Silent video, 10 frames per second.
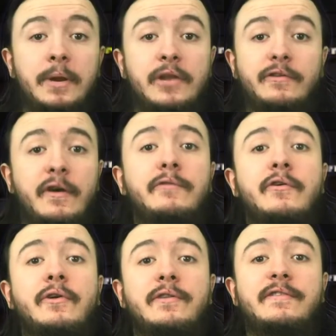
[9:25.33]
But it does
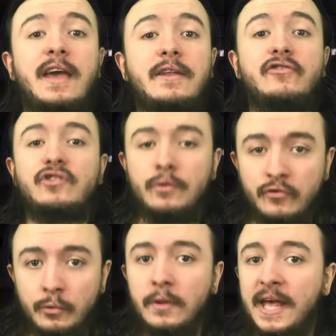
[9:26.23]
also contain its
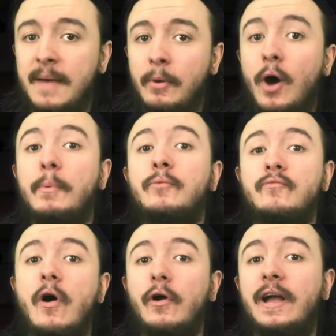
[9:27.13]
usual hip-hop and
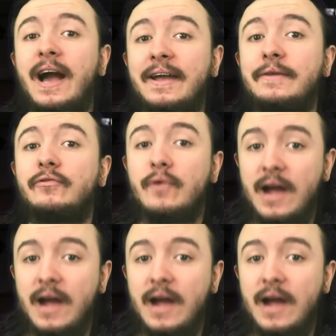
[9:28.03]
rock kind of